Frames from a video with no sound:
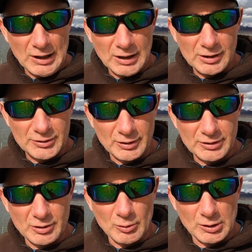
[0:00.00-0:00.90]
because there
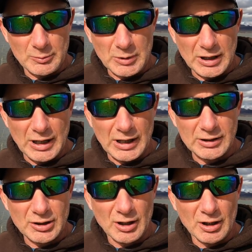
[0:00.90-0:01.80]
is going to be a
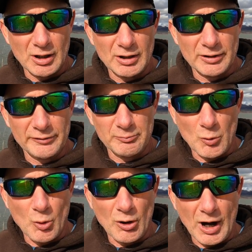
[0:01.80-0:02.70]
ton of
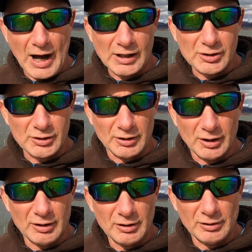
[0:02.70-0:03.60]
more action
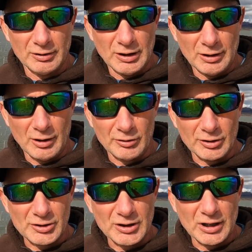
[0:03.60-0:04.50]
on the
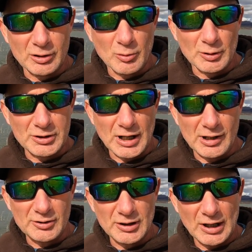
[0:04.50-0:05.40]
Sea of
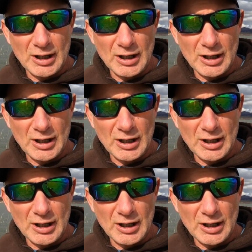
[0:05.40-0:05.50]
Cortez,